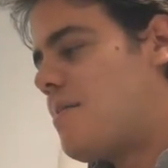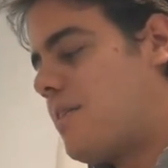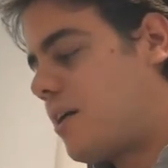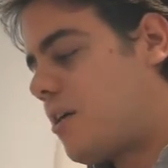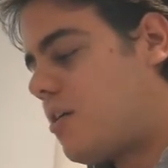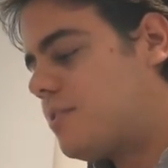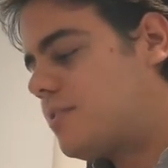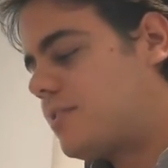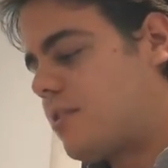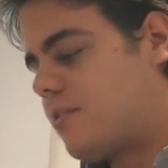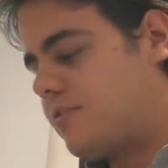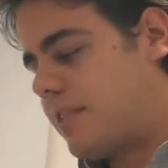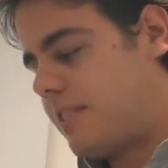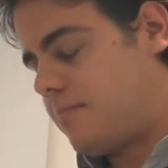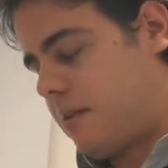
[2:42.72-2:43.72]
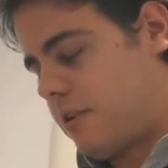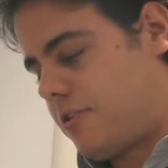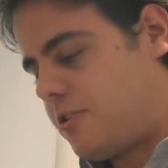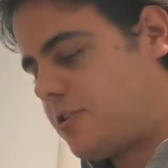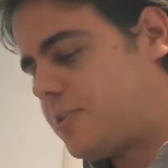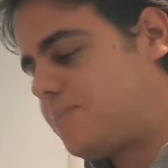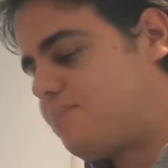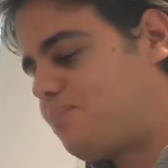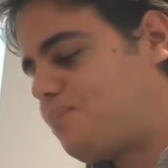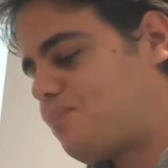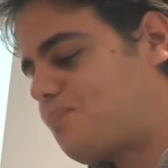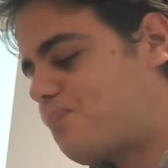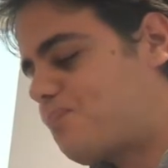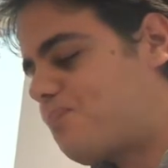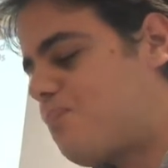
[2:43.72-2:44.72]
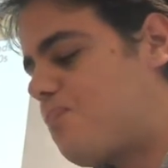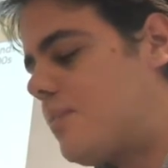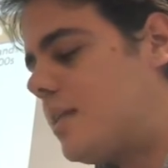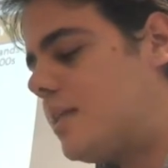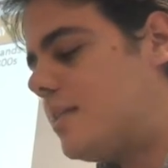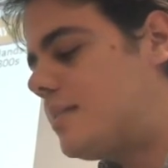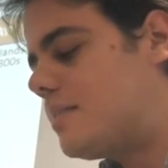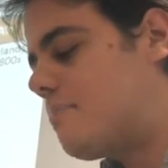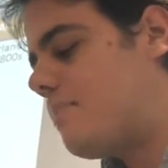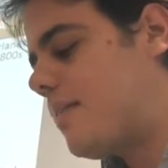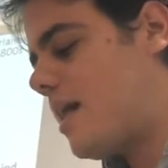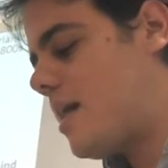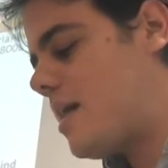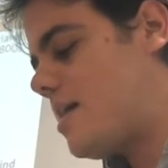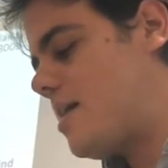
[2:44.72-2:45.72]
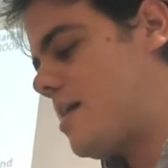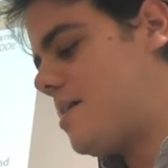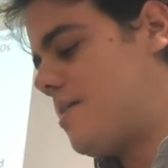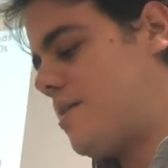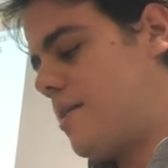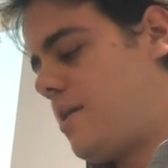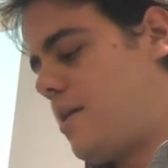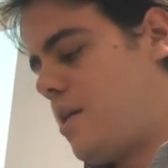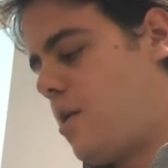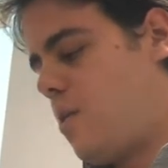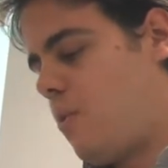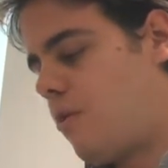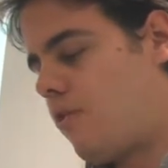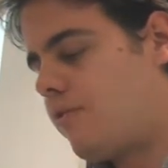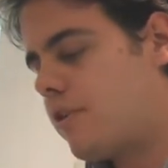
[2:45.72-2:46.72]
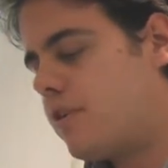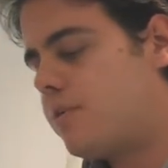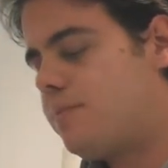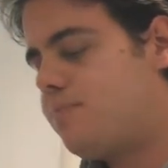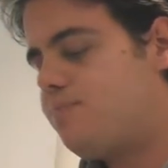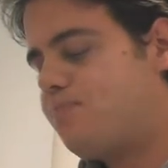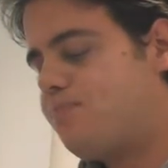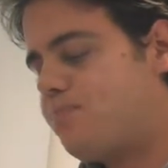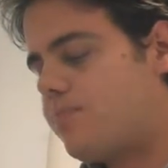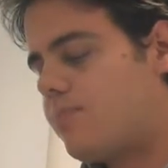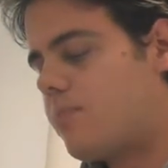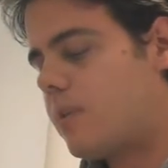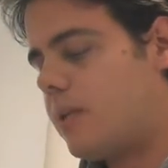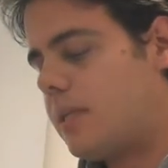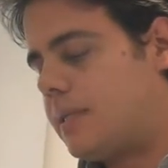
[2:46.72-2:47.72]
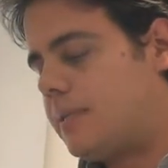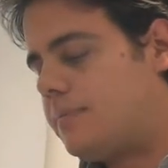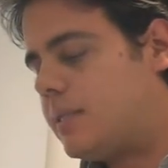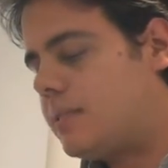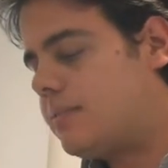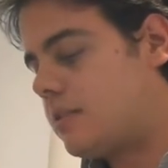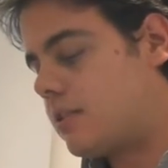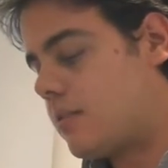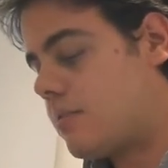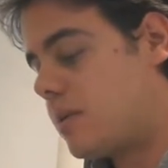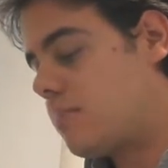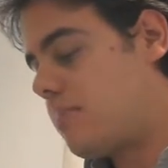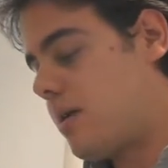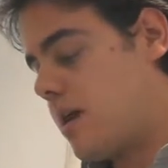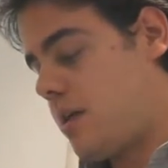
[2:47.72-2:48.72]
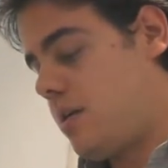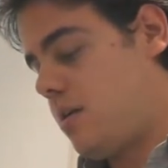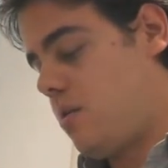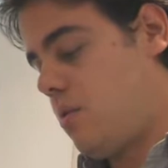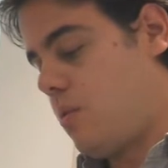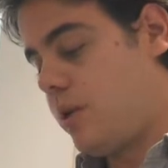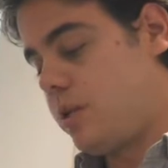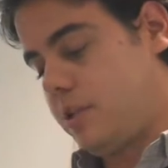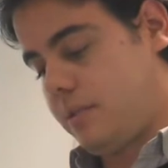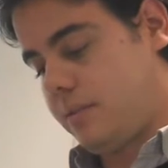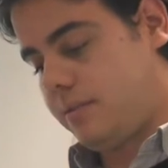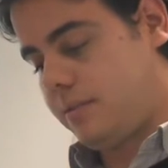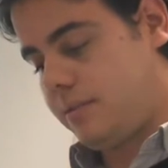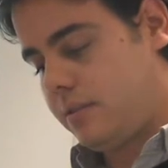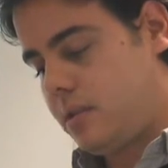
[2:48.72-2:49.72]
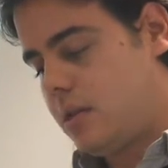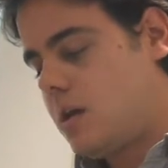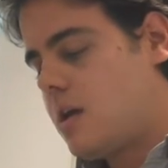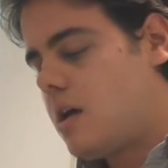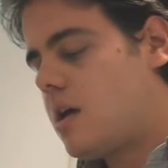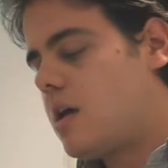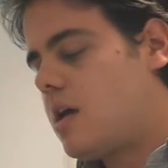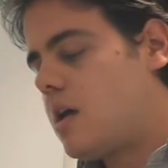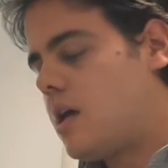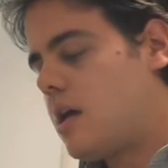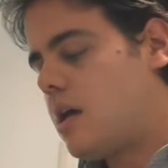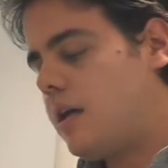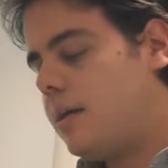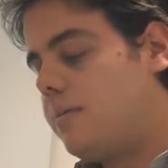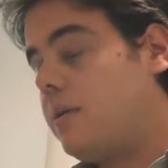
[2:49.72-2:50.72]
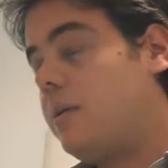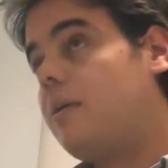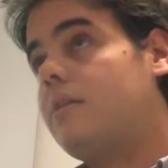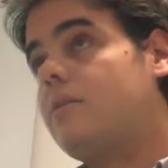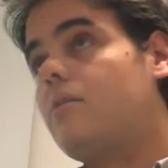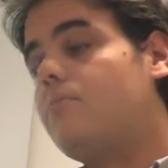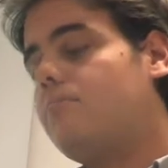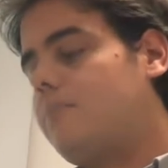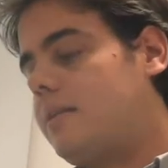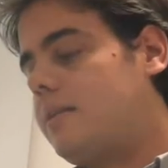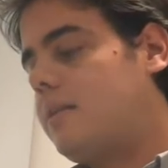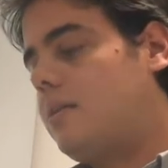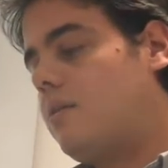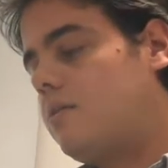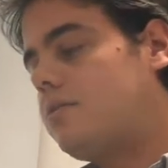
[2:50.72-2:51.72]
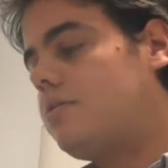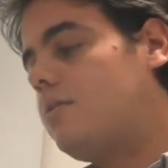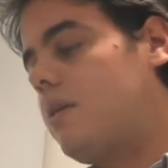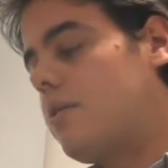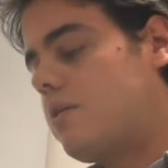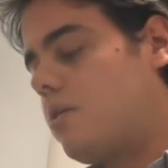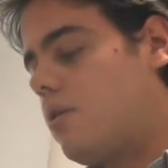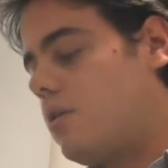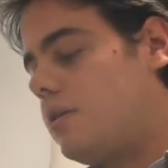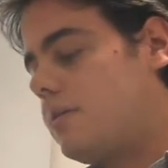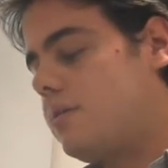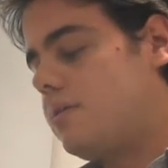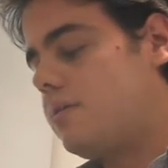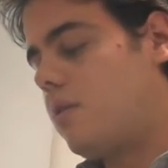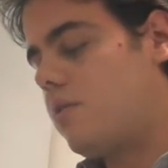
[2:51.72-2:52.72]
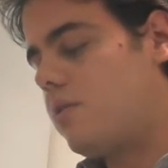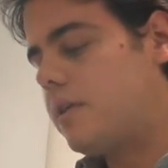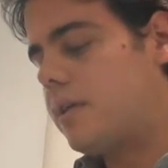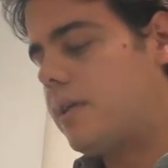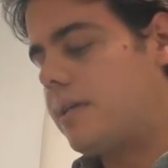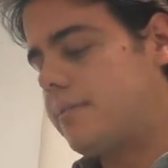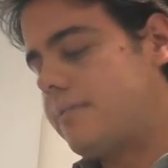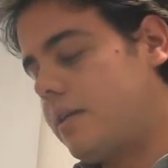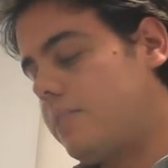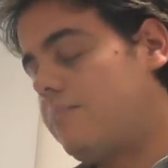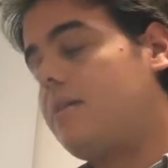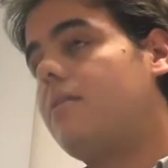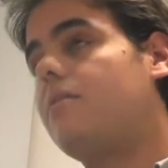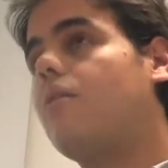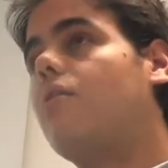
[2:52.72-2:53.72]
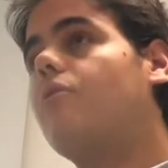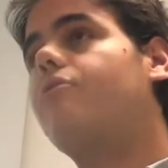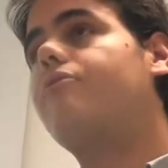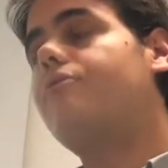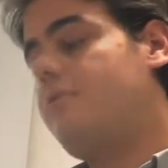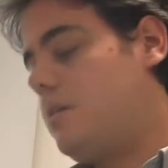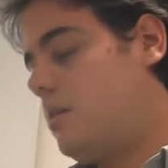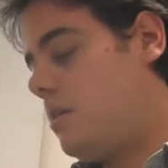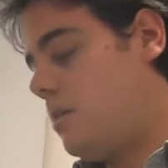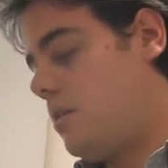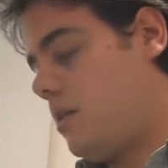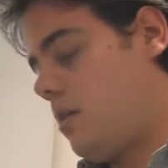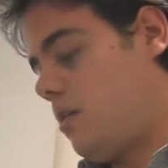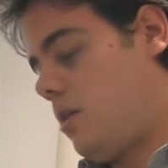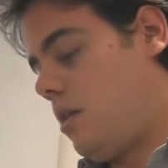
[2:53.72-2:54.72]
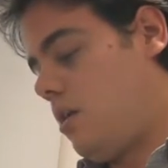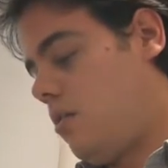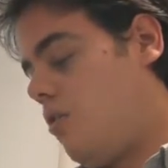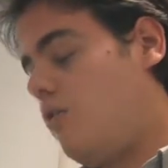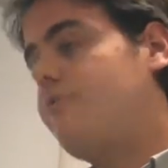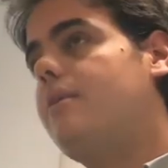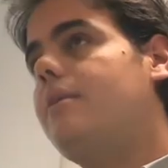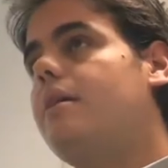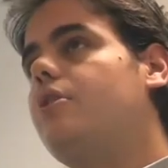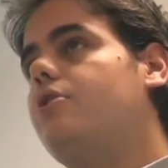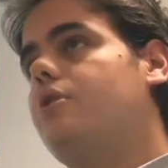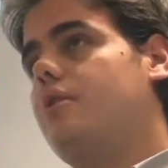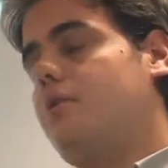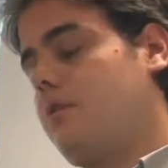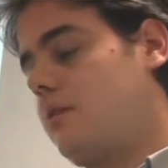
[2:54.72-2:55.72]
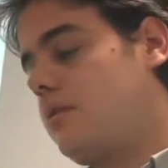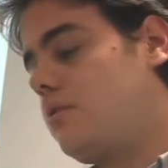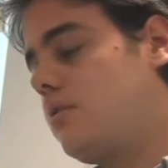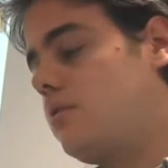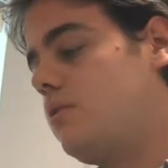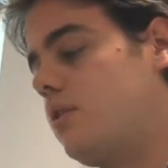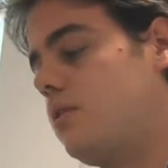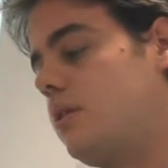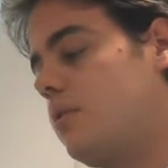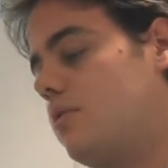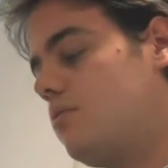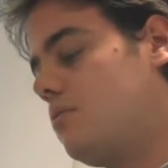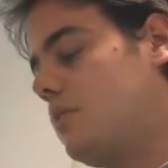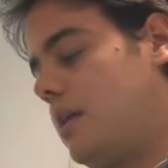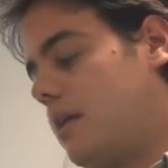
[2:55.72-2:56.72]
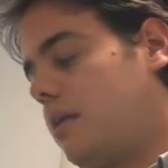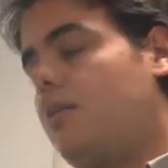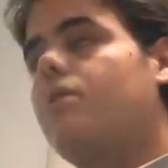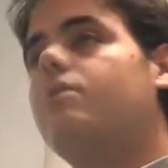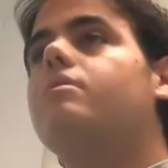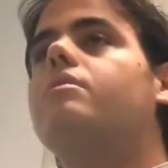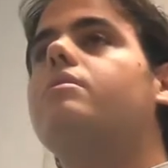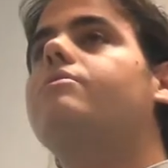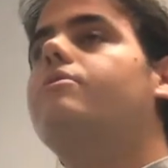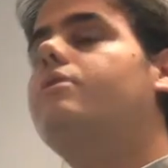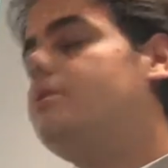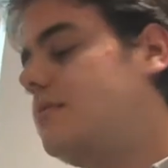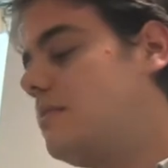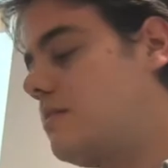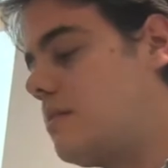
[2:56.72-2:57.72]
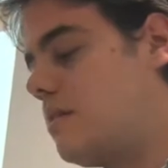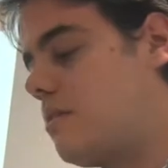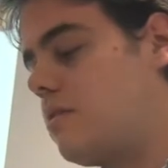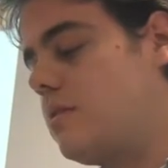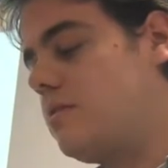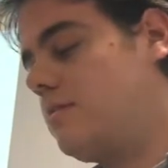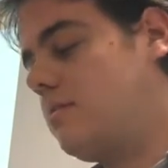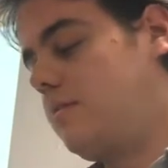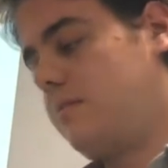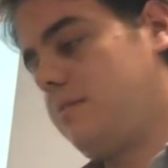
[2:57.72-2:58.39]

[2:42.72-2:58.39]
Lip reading: The cons of these measures: it imply welfare is determined by wages, and also another con is it's only a segment of the nation. It not include doctors, for instance, and nurses.